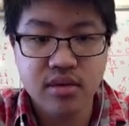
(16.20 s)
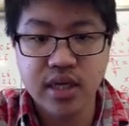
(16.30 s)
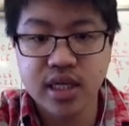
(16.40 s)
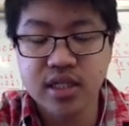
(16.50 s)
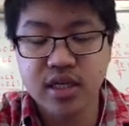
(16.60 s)

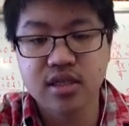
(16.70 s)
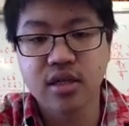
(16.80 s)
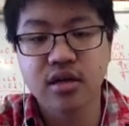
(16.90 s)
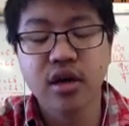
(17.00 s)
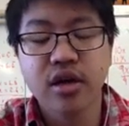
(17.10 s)
9
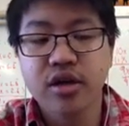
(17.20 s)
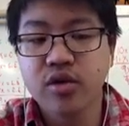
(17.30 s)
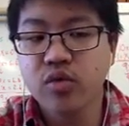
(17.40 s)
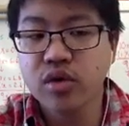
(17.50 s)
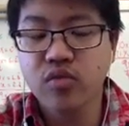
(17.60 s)
seconds long.
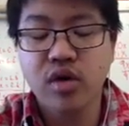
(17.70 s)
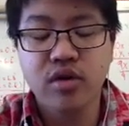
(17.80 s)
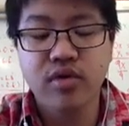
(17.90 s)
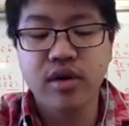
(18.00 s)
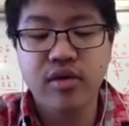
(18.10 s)
You wouldn't
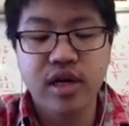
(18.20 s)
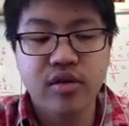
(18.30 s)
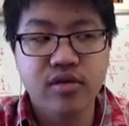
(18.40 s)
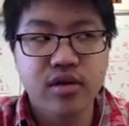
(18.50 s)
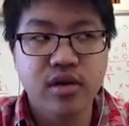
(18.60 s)
want to render
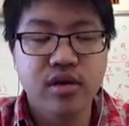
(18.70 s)
out,